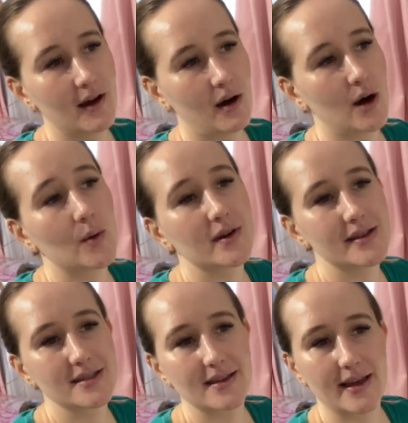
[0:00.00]

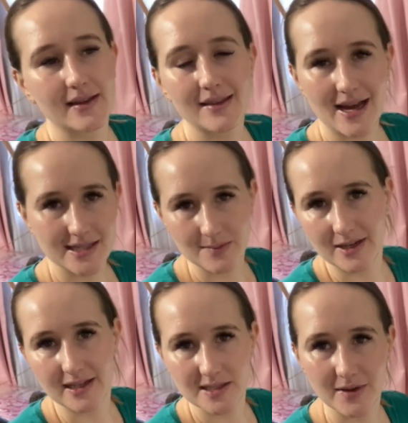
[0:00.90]
always like last
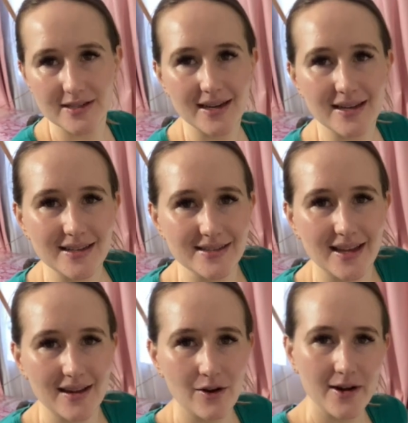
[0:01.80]
minute spontaneous
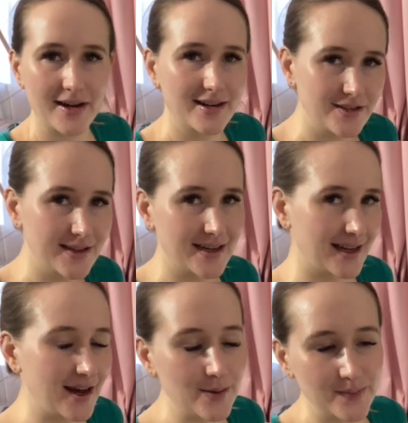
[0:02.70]
like oh I gotta do that
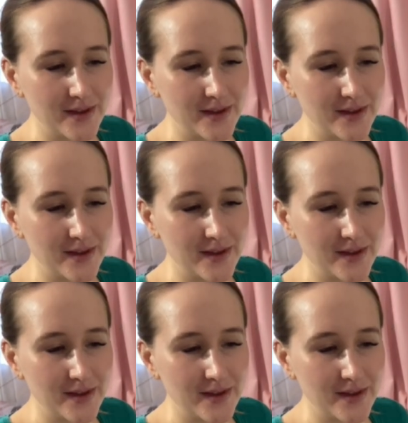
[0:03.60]
now